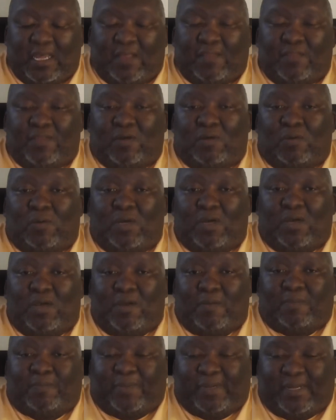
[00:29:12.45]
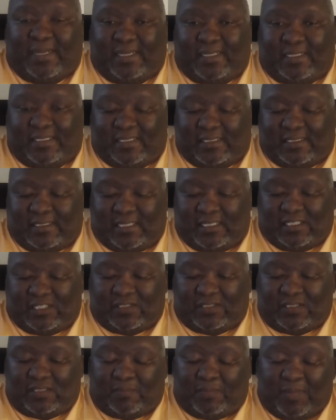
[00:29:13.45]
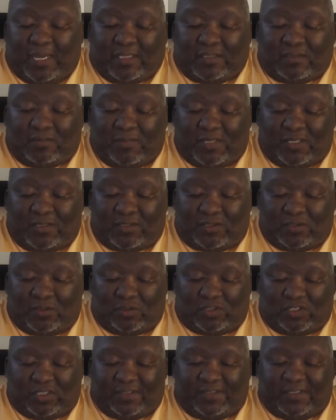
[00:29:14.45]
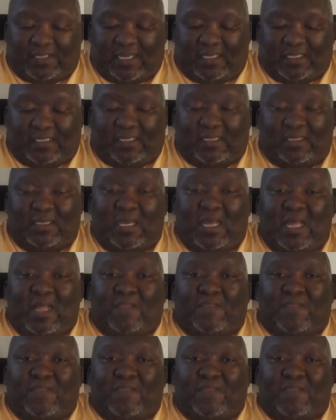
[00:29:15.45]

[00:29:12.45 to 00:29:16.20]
there were places such as the Bantamman Social Center